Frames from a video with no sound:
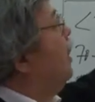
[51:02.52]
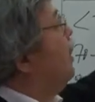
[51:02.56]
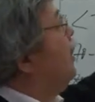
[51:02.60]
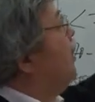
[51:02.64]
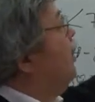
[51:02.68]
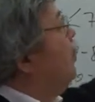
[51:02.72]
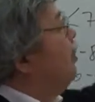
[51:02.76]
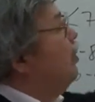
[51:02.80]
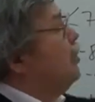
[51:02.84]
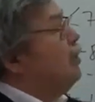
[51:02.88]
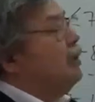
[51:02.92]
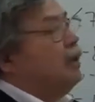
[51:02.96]

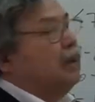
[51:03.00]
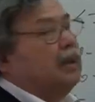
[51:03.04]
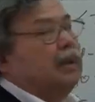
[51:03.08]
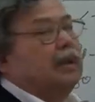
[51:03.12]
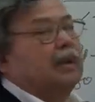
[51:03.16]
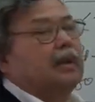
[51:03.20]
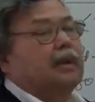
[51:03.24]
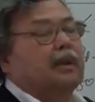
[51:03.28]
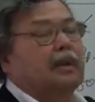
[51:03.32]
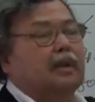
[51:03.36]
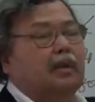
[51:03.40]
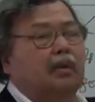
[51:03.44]
Using
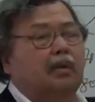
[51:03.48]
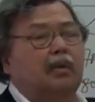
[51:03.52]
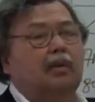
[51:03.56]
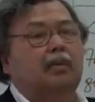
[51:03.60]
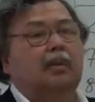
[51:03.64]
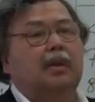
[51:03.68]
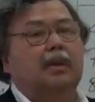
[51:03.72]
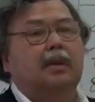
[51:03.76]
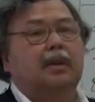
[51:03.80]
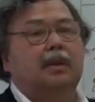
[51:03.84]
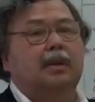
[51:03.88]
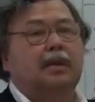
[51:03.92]
the
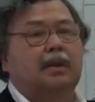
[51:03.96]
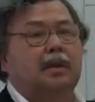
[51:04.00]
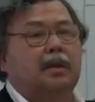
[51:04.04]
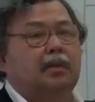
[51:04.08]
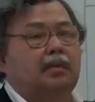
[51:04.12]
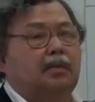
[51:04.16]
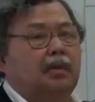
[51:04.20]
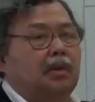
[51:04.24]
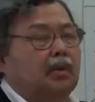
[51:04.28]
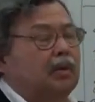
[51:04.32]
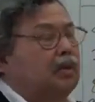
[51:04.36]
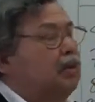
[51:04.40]
normal
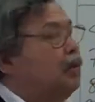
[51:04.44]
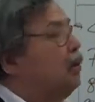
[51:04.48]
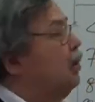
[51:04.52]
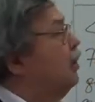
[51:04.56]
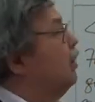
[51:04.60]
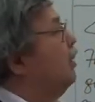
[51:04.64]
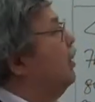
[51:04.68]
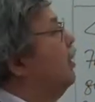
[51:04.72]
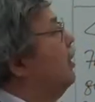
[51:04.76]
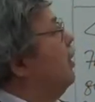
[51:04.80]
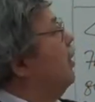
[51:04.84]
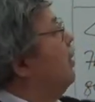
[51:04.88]

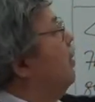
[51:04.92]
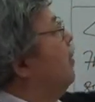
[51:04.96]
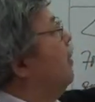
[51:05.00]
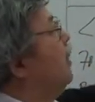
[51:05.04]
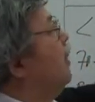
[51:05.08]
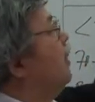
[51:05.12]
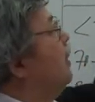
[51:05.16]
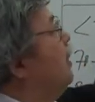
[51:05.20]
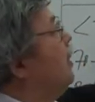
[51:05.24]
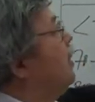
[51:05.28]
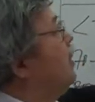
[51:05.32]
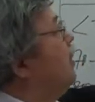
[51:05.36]
distribution
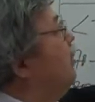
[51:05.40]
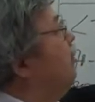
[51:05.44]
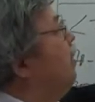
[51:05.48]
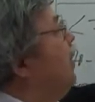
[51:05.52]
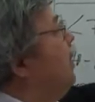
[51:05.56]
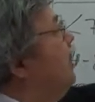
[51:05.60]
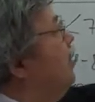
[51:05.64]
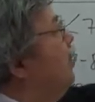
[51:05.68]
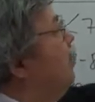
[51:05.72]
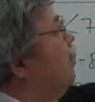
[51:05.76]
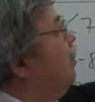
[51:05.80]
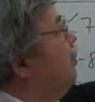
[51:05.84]
with this
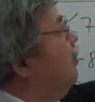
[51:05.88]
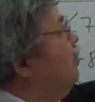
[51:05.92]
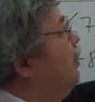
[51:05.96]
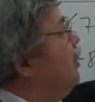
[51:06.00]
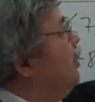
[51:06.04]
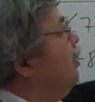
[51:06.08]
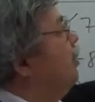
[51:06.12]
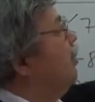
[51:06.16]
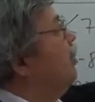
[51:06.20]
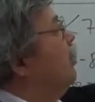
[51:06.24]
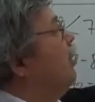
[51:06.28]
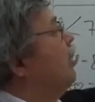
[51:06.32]
value of
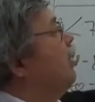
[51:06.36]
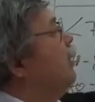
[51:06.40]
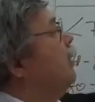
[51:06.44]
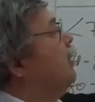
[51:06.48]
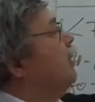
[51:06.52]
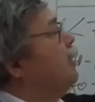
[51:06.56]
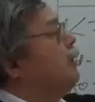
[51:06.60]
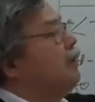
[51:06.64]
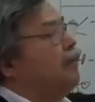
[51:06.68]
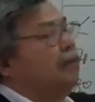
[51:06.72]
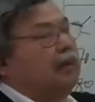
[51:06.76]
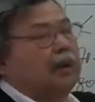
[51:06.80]
mu and
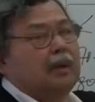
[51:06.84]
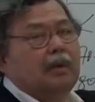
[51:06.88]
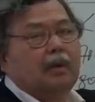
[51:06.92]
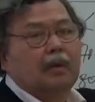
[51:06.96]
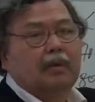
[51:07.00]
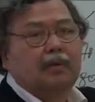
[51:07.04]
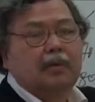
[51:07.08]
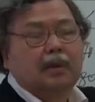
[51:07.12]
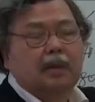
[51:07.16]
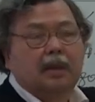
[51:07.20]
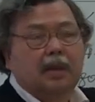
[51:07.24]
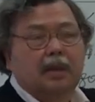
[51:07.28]
this value
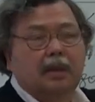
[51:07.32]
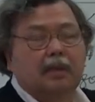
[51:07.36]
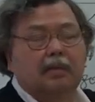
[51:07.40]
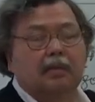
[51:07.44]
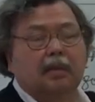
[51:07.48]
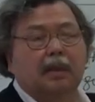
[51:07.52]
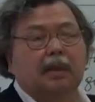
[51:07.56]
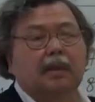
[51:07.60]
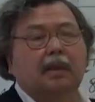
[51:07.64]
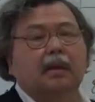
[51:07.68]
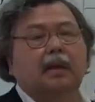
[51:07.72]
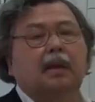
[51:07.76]
of
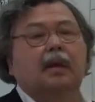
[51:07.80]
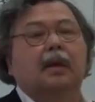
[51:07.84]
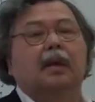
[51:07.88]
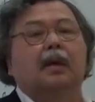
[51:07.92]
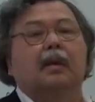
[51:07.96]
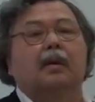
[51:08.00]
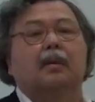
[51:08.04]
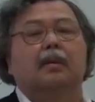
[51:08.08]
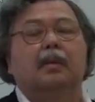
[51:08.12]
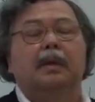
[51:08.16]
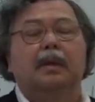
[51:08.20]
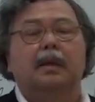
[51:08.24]
sigma,
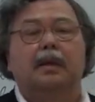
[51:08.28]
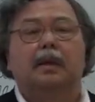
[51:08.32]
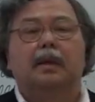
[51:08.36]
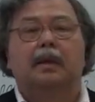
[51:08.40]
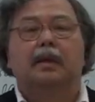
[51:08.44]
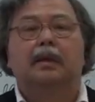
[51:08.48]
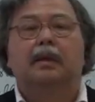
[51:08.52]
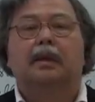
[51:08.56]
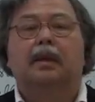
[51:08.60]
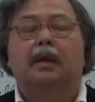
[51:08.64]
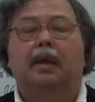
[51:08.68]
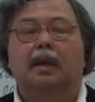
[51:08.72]
we
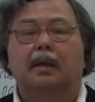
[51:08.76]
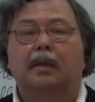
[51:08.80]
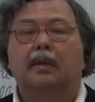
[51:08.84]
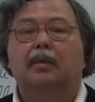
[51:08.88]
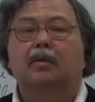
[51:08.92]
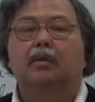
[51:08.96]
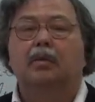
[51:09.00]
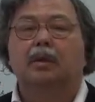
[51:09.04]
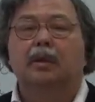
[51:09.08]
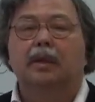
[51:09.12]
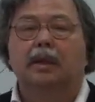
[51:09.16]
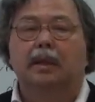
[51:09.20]
can
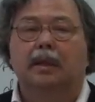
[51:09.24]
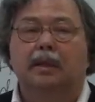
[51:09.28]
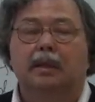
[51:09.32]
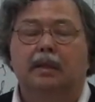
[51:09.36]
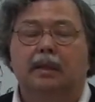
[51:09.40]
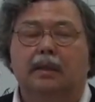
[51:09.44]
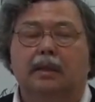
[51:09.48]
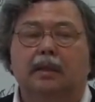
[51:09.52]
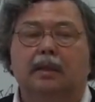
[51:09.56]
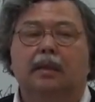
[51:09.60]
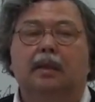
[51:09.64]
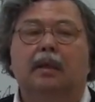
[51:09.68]

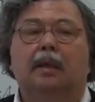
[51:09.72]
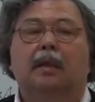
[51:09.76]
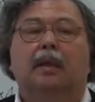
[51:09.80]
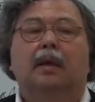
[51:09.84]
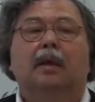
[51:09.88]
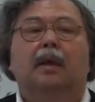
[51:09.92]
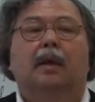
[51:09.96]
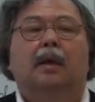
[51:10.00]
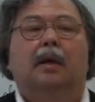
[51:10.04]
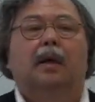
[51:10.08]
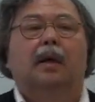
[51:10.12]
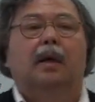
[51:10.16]
calculate
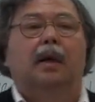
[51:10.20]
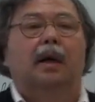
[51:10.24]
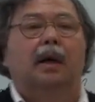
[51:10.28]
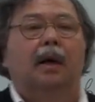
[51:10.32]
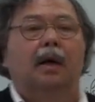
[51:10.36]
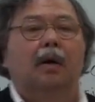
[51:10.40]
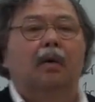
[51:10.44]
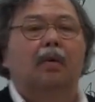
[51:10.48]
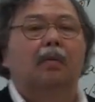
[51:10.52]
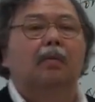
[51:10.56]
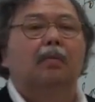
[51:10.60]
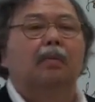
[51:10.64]

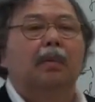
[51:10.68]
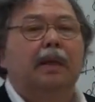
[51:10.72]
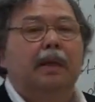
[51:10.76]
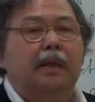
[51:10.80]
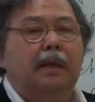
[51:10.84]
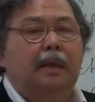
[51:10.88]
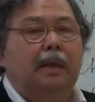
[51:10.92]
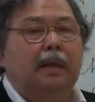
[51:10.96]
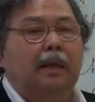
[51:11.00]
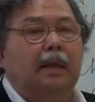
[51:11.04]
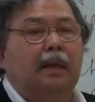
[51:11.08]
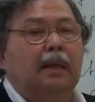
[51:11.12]
how
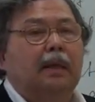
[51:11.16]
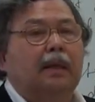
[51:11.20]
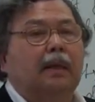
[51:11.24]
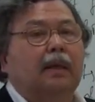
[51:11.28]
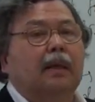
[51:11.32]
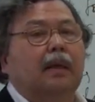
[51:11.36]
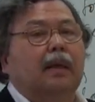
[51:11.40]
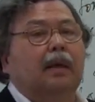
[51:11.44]
many